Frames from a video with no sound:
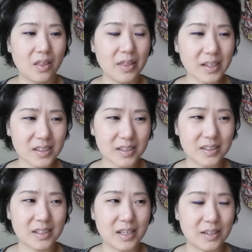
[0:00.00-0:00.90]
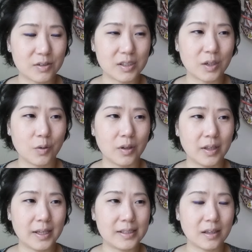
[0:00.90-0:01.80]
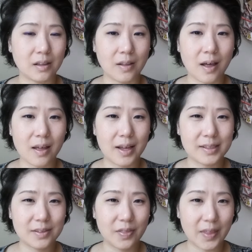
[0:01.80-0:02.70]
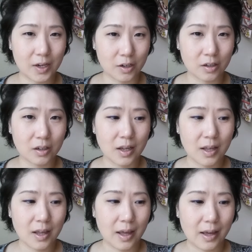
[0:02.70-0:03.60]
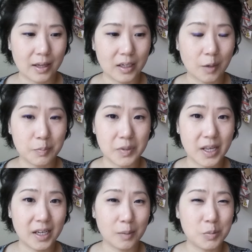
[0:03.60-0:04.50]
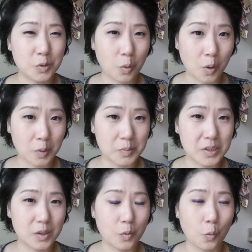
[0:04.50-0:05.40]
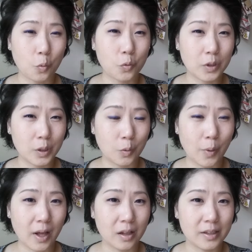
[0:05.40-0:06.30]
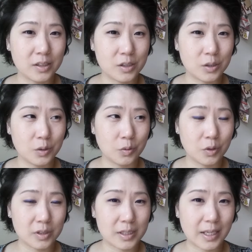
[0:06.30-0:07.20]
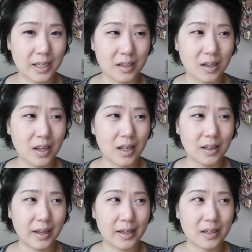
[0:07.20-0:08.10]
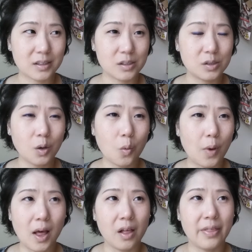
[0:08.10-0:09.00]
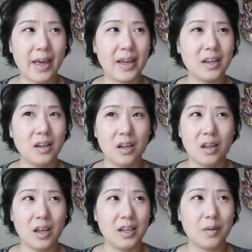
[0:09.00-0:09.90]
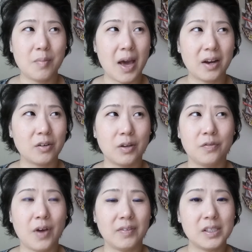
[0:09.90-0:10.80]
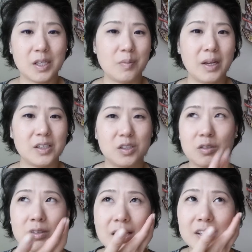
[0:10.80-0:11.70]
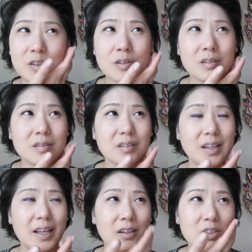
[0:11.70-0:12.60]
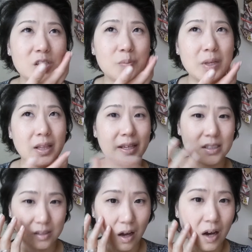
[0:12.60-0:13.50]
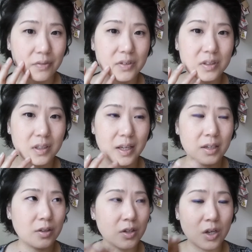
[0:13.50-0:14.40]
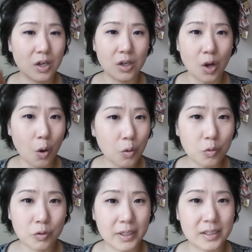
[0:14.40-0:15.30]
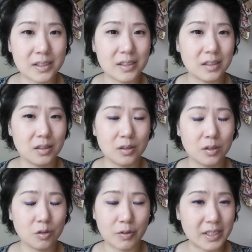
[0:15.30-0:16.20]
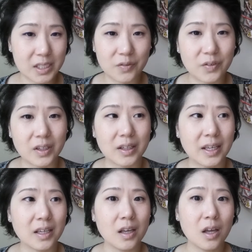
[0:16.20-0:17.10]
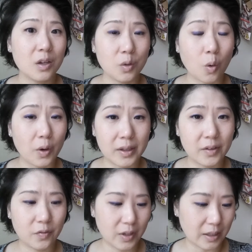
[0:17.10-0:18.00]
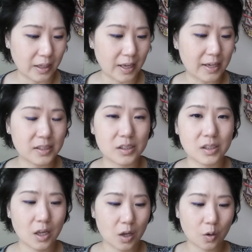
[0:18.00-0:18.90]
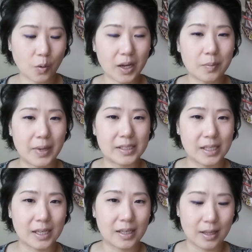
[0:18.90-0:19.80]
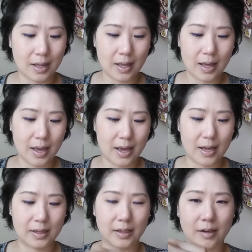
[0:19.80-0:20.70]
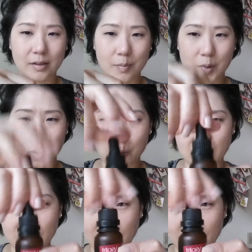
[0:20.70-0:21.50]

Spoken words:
this is an interesting oil. It's thinner, and it absorbs really well into your skin, like so well that in a matter of 5 to 10 minutes, it'll just be like soft and no greasy feeling, no oily feeling, and it's quite amazing. And here, let me open